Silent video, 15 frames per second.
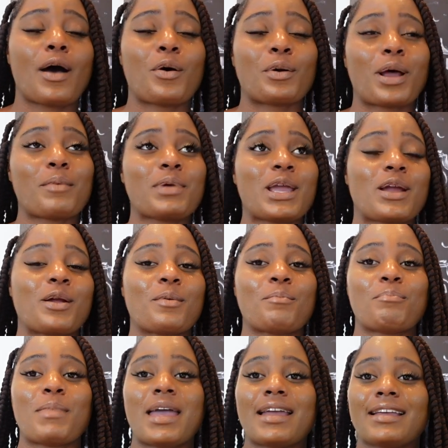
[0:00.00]
I'm
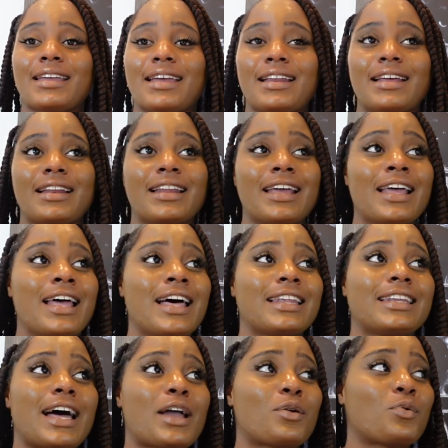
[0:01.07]
hearing men getting
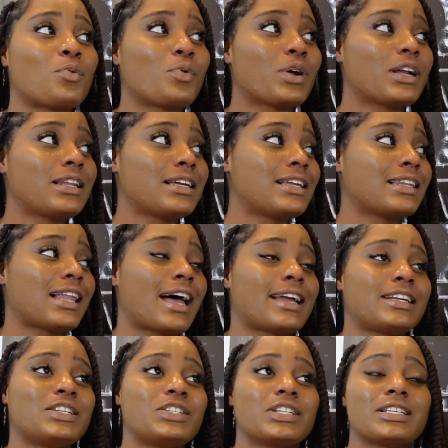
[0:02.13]
like really
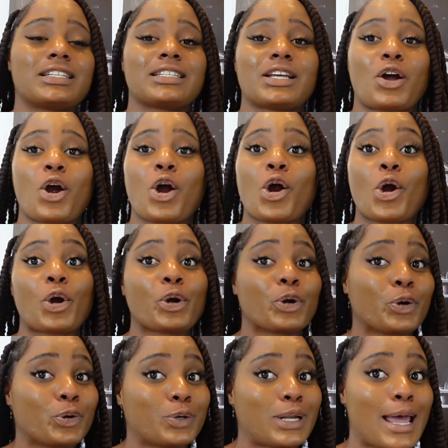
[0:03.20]
like just hurt.